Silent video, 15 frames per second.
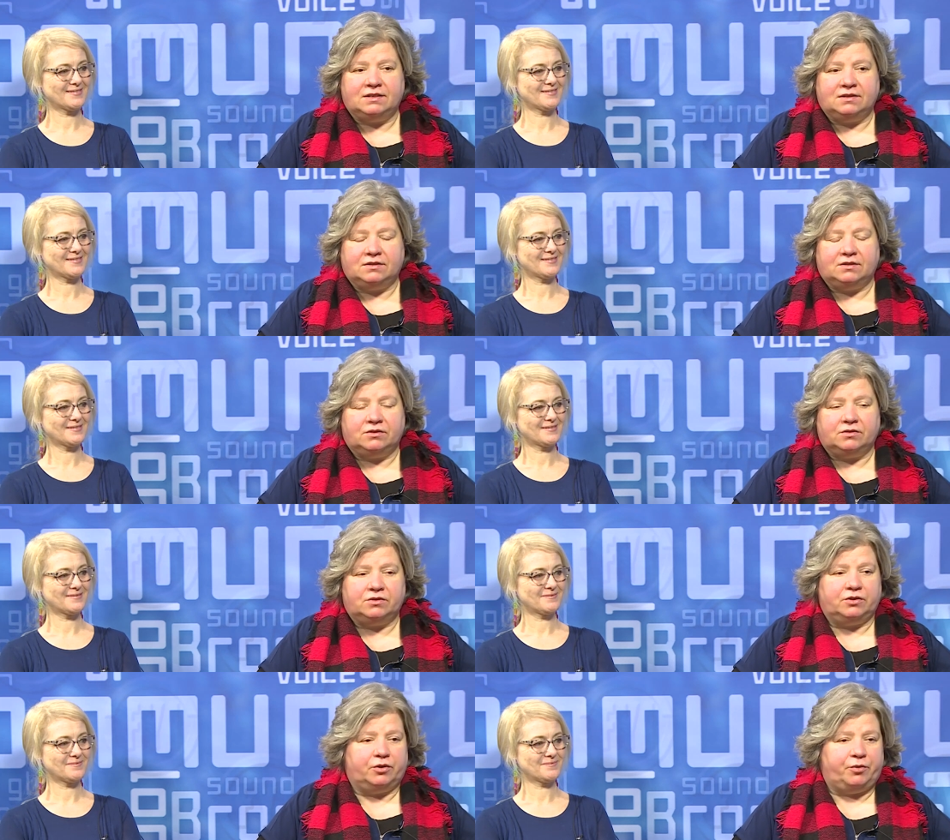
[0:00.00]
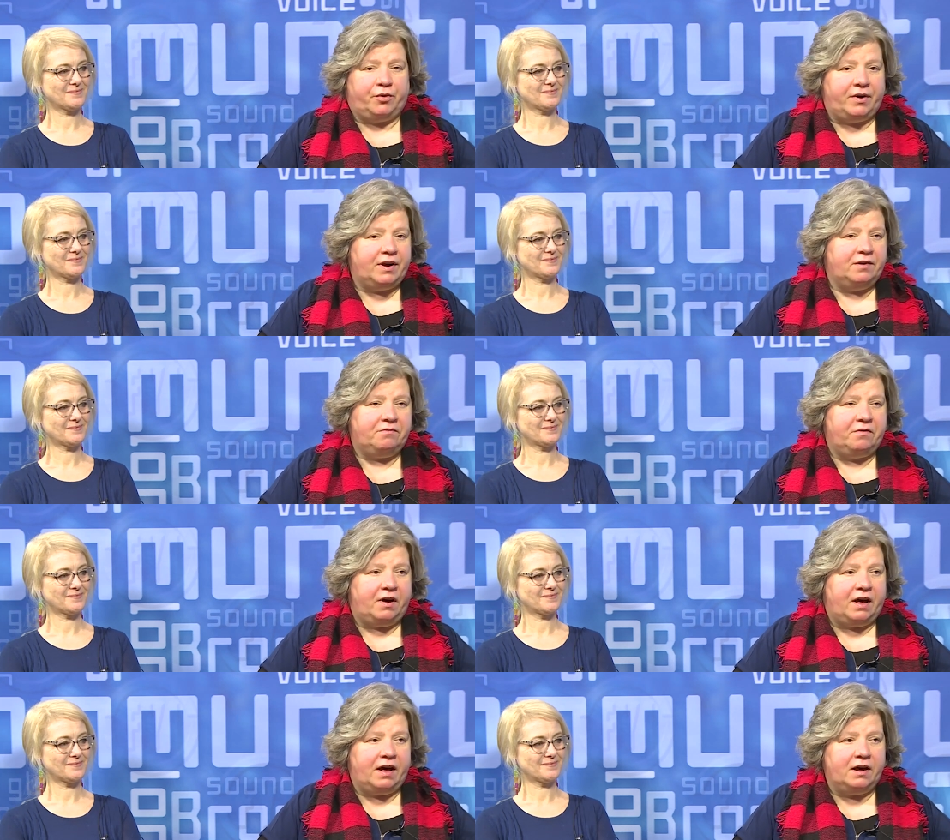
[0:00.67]
Speaker 1: is there's a great
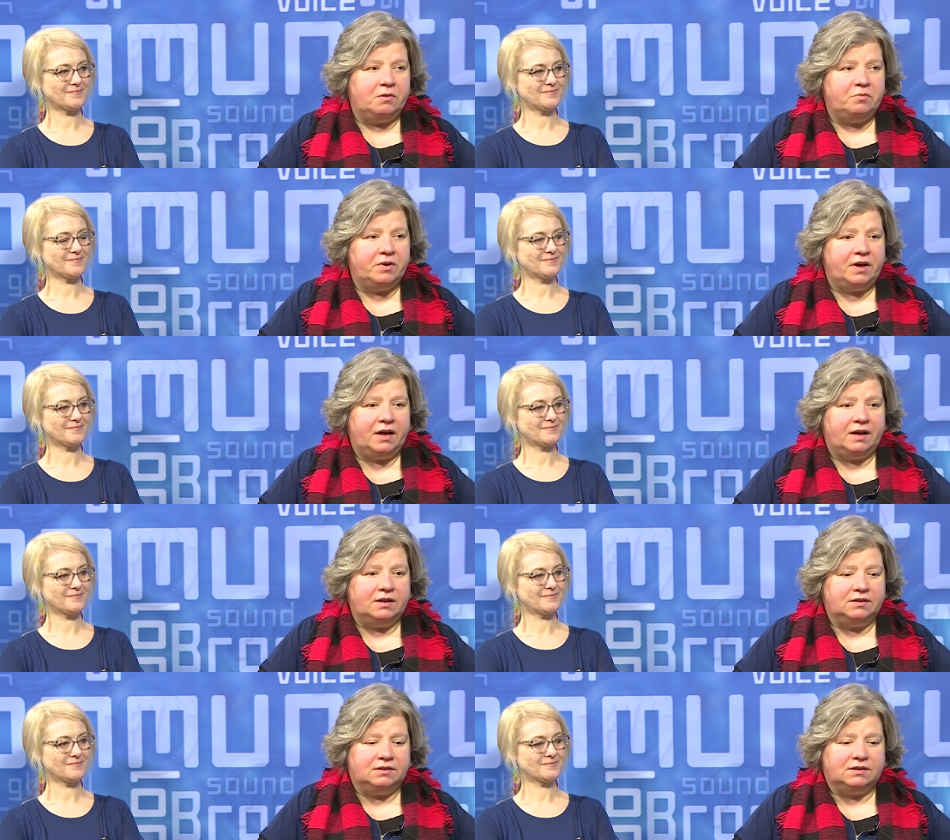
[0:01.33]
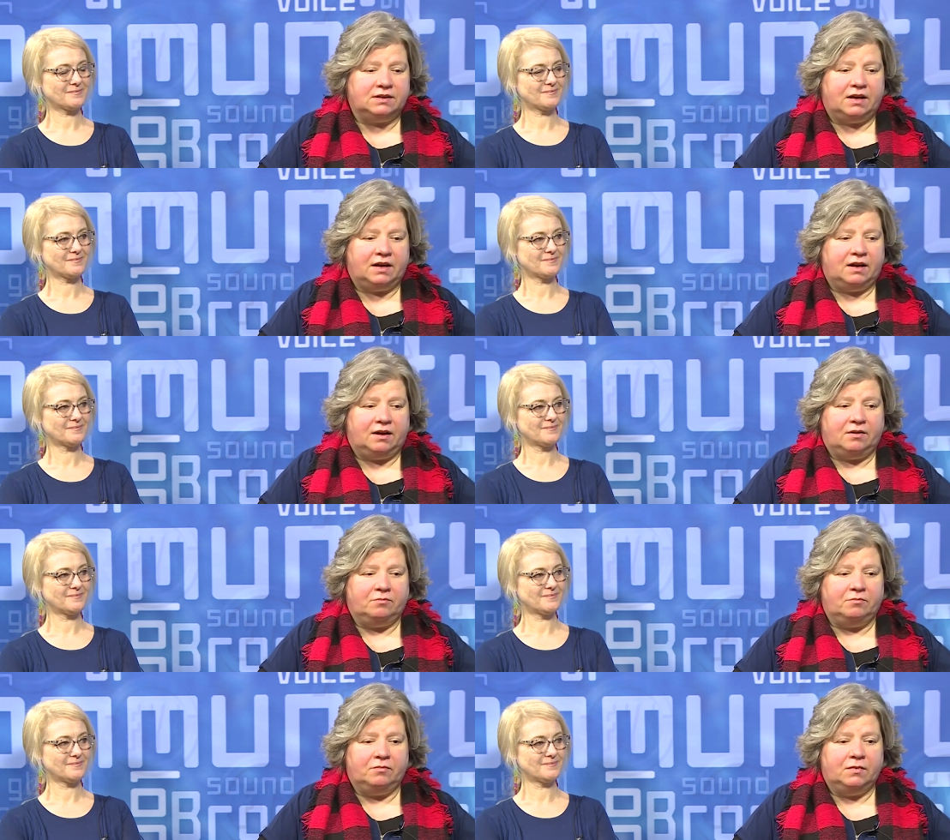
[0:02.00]
vibe and um,